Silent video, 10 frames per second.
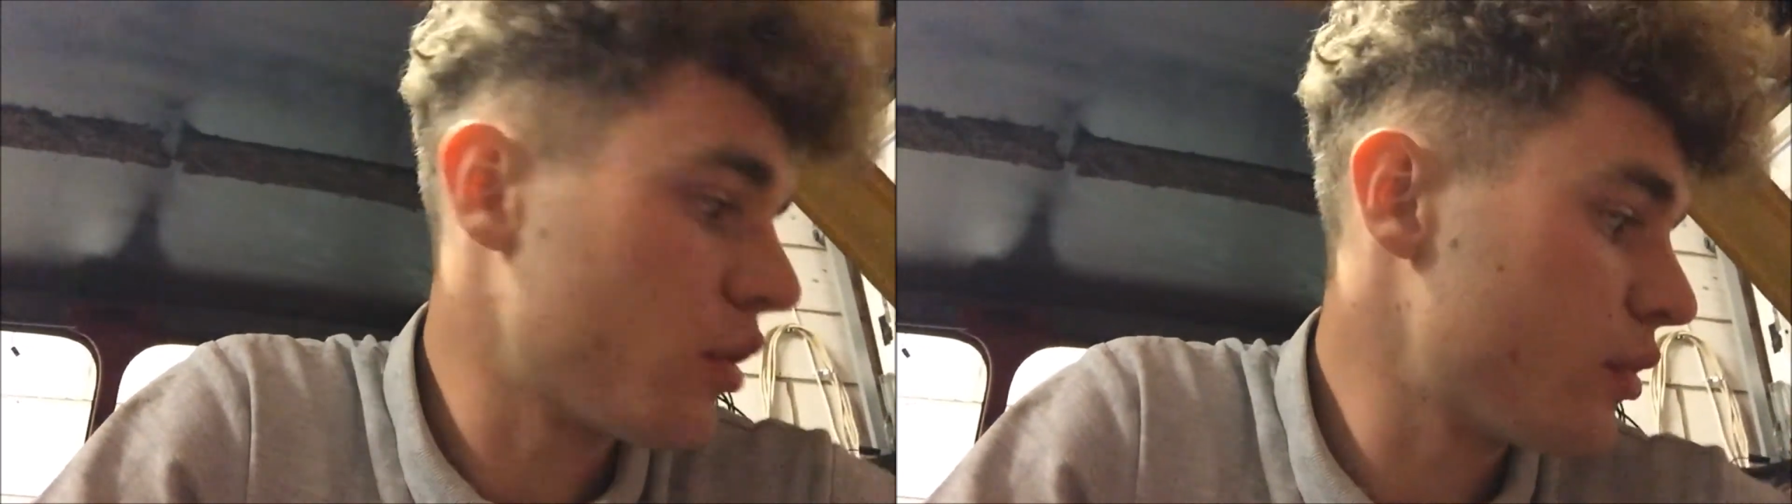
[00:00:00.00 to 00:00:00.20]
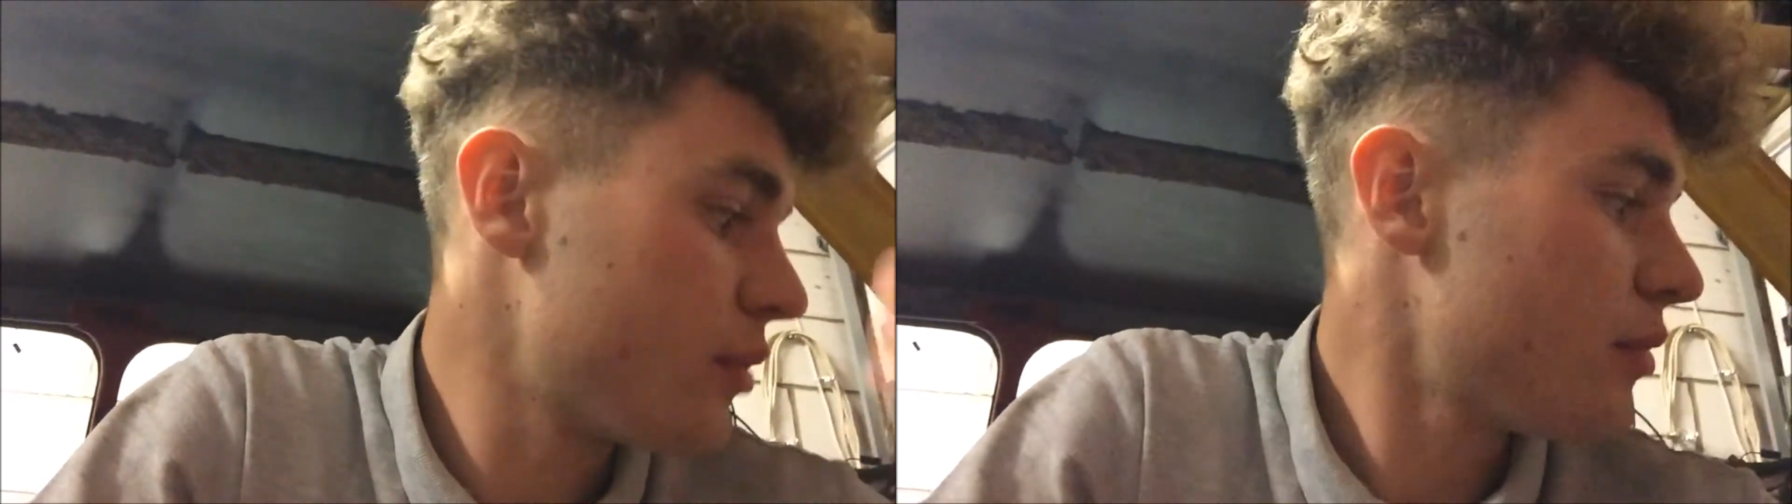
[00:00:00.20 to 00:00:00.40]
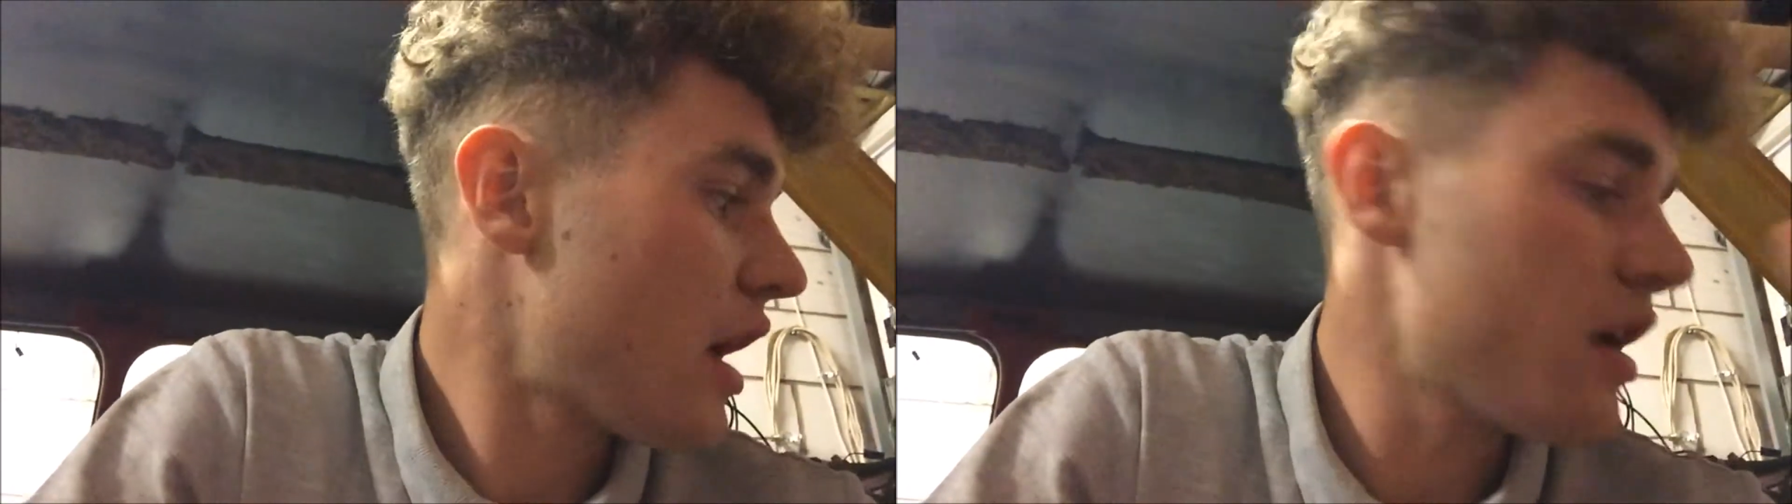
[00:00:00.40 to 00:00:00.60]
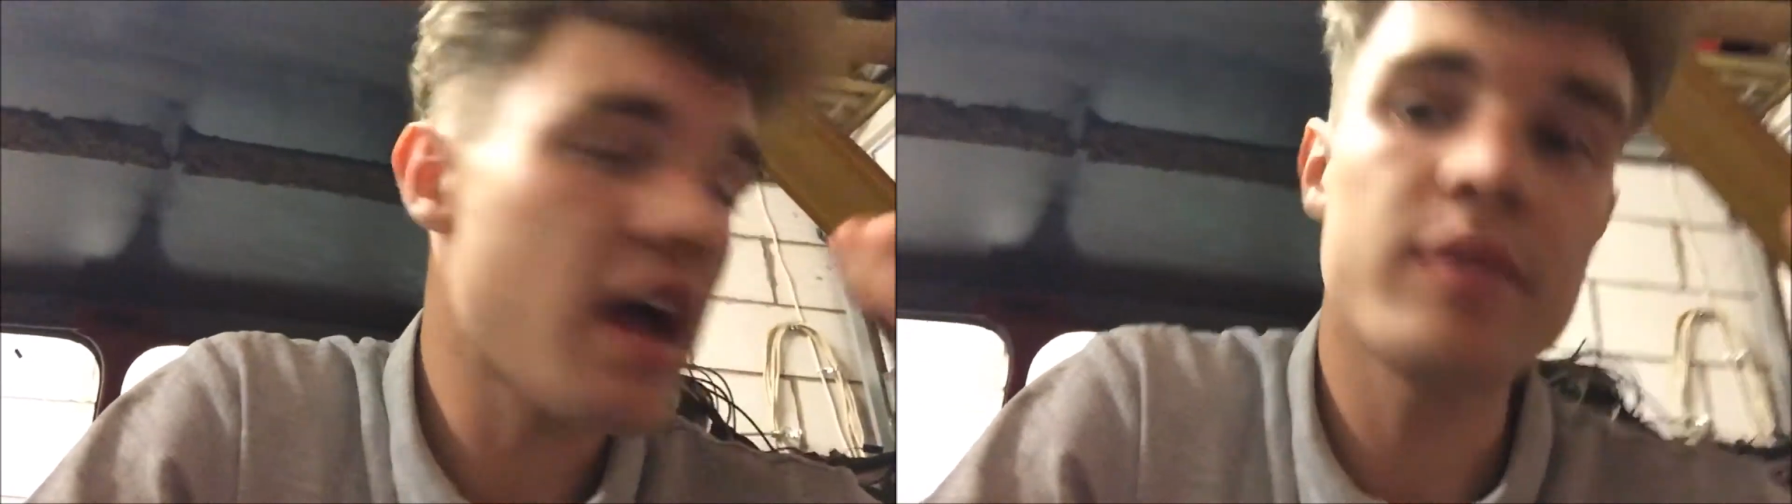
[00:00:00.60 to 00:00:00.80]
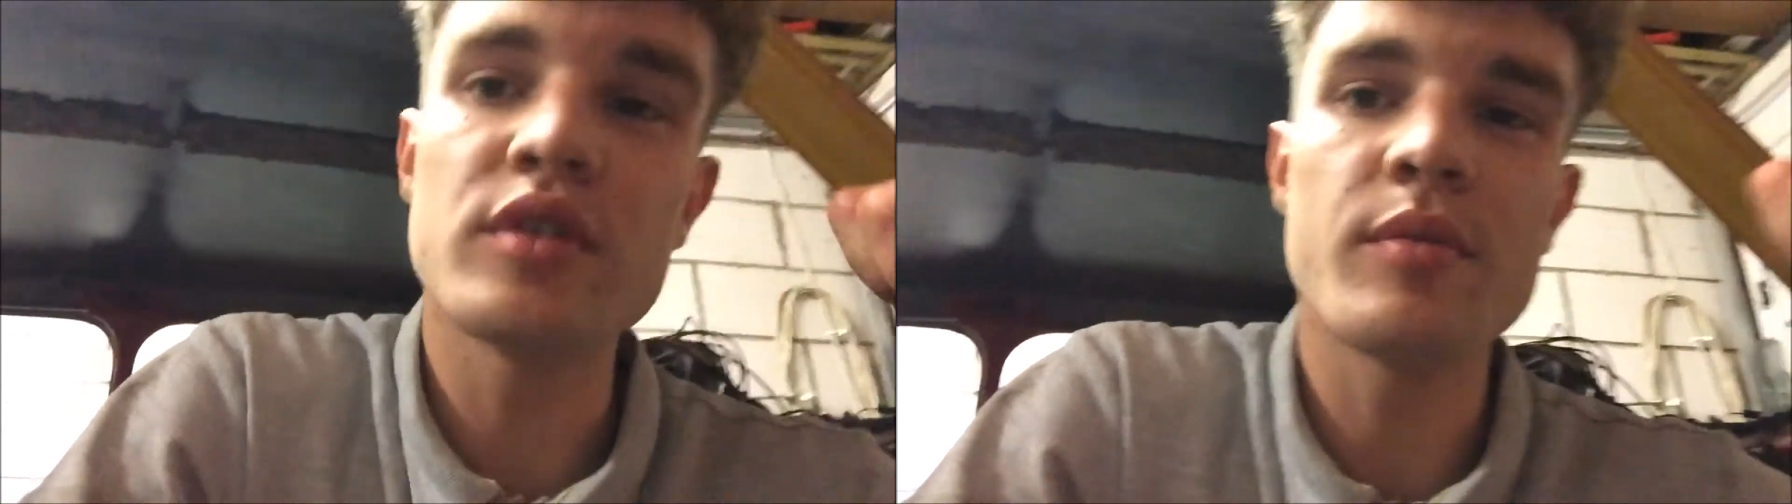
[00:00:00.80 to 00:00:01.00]
But the
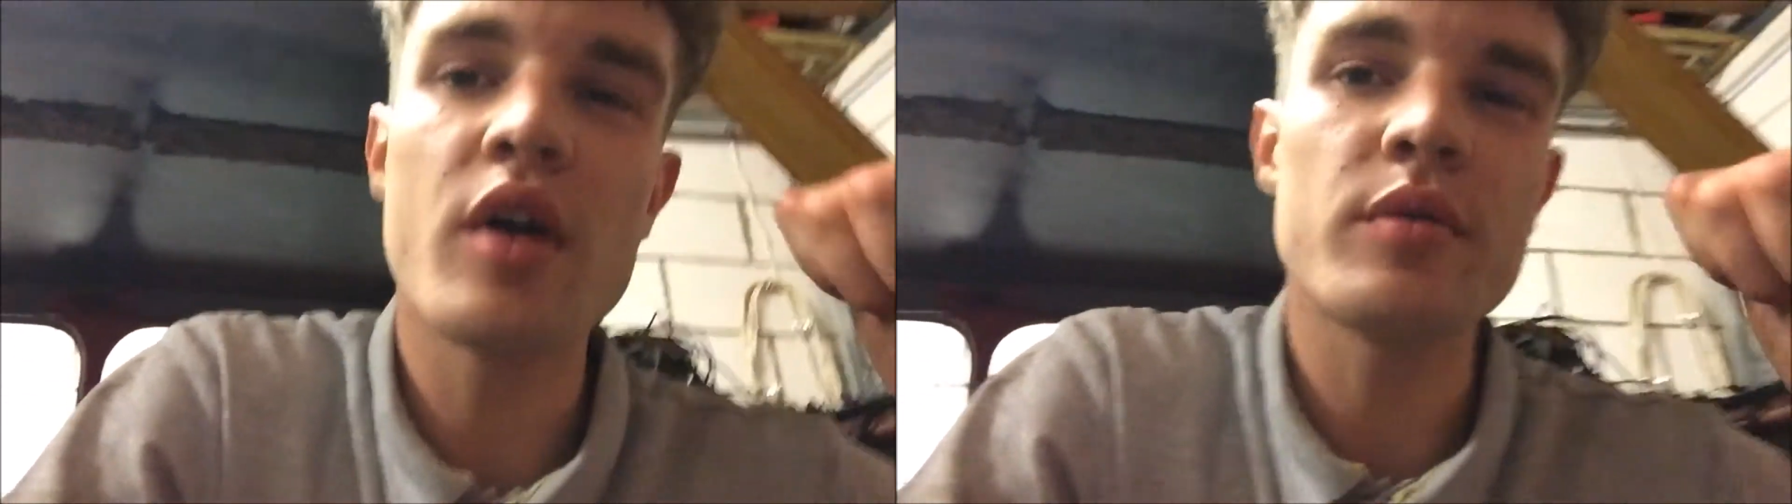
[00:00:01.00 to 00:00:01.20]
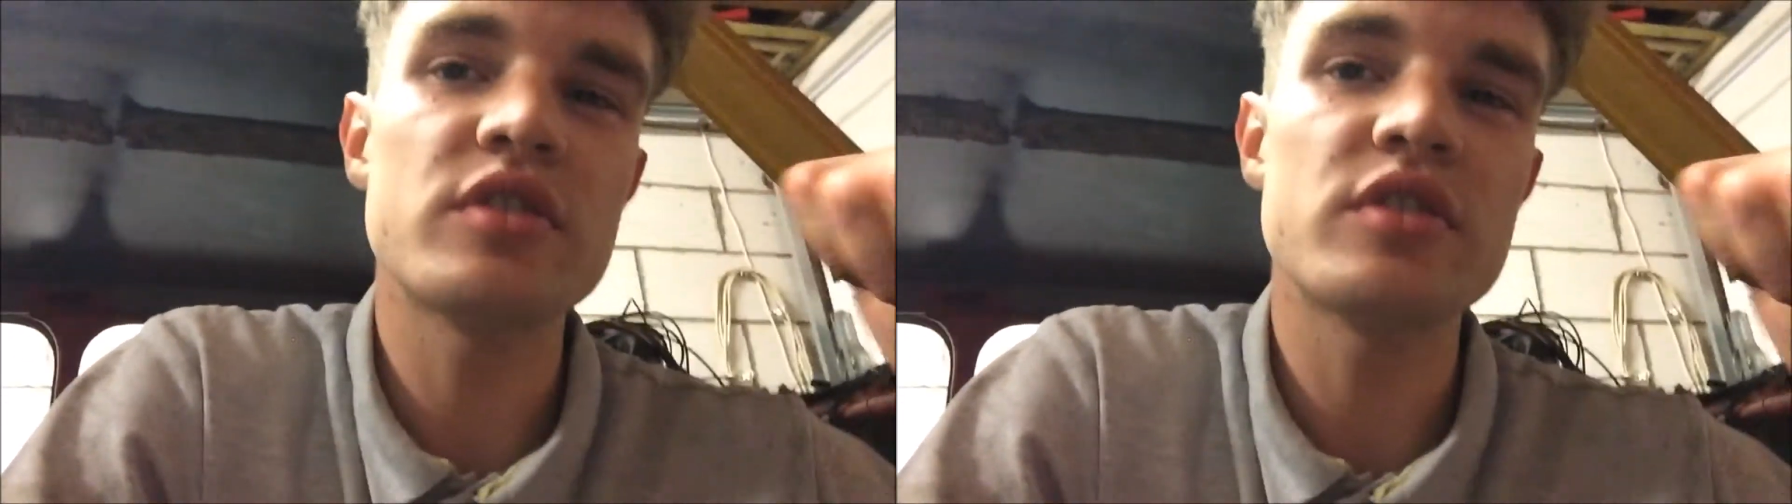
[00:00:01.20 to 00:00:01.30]
aim at the moment